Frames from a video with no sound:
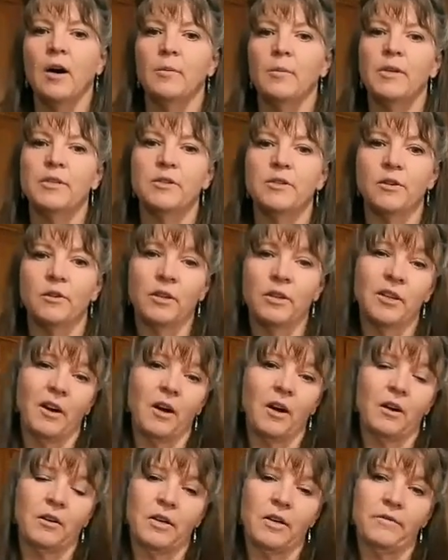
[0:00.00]
um, and certainly
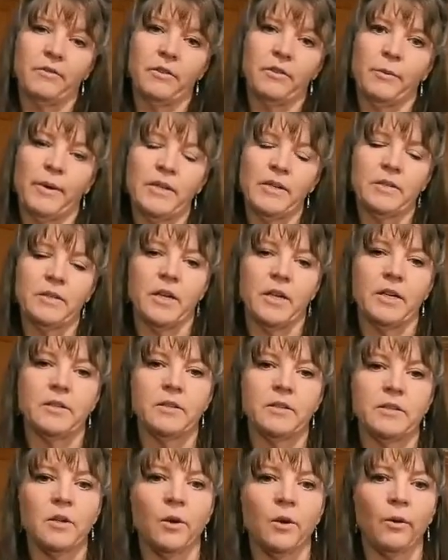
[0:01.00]
not great for your
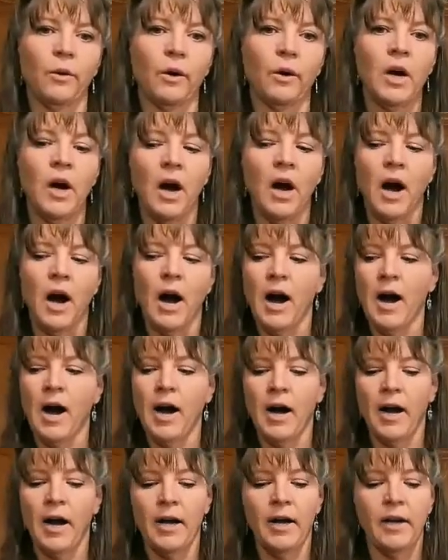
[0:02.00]
waistline. So
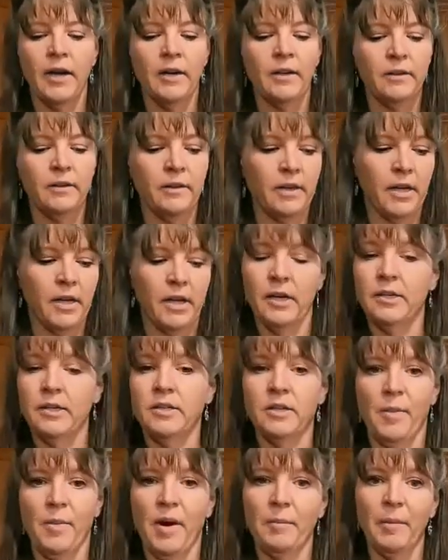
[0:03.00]
I
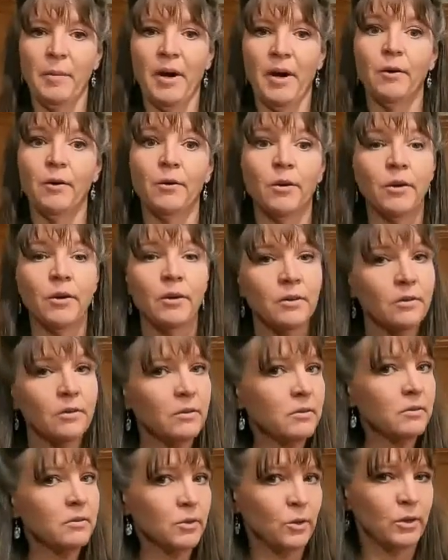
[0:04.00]
need to make my own
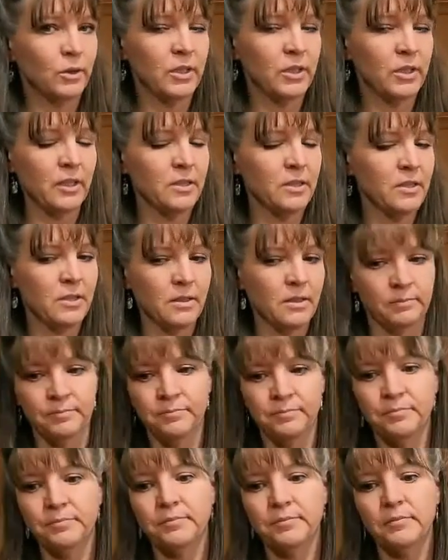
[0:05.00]
tortillas.
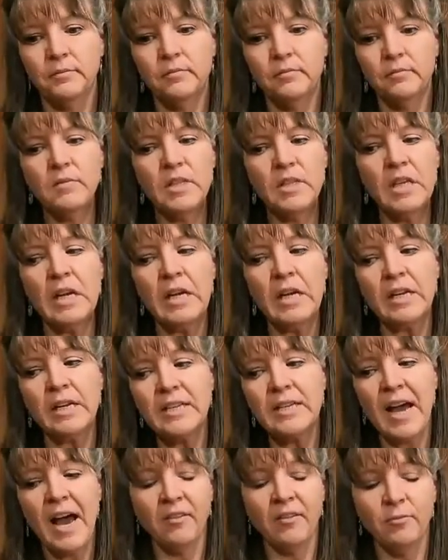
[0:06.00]
I
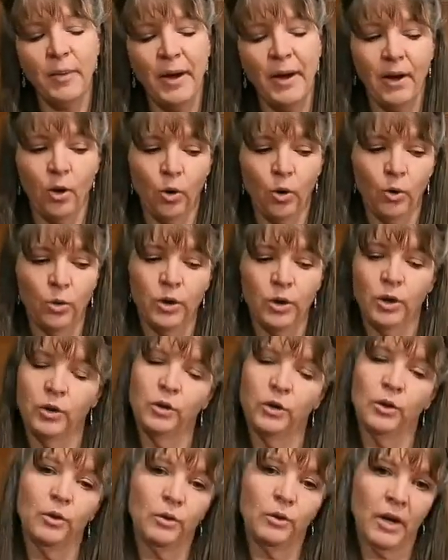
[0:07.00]
need to have my own
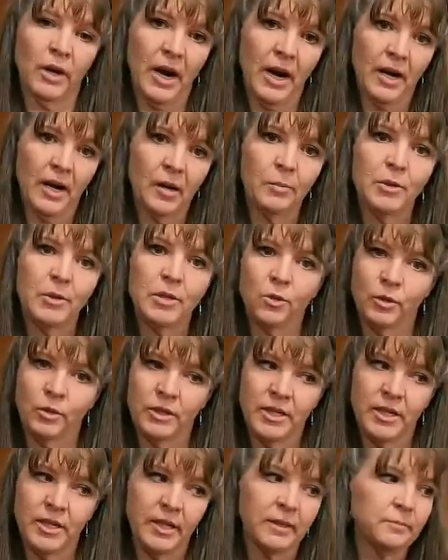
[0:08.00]
low carb
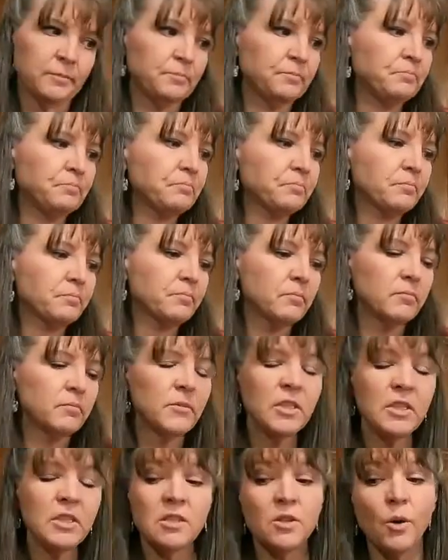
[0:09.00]
tortilla.
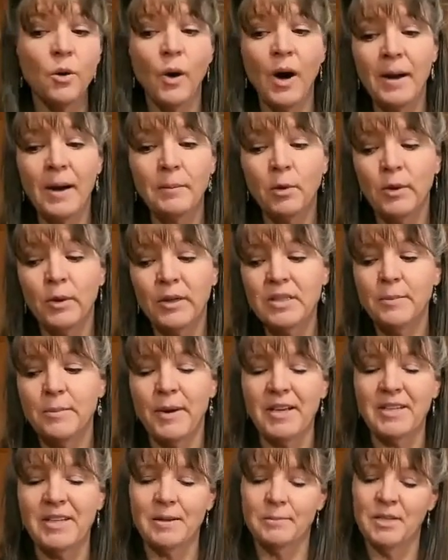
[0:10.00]
So I'm going to
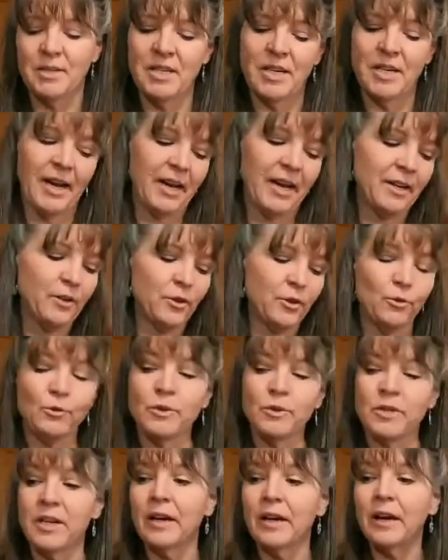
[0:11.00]
make some today
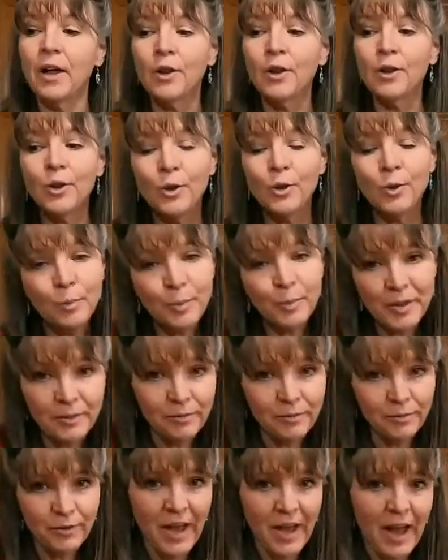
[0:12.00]
using
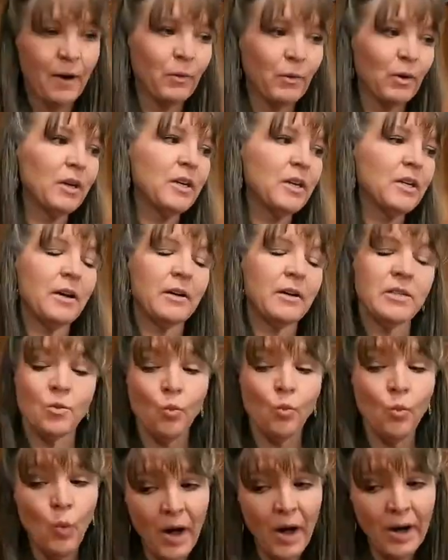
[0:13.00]
lupin flour as
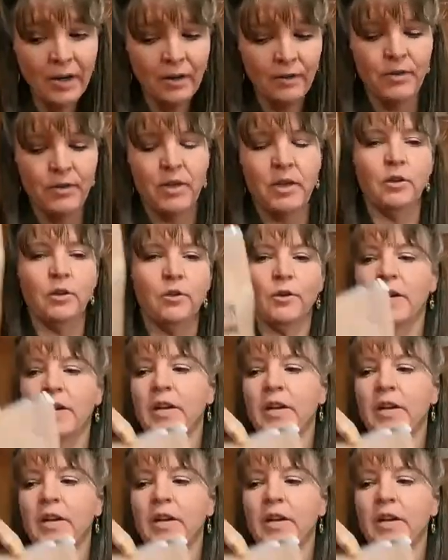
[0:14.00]
one of the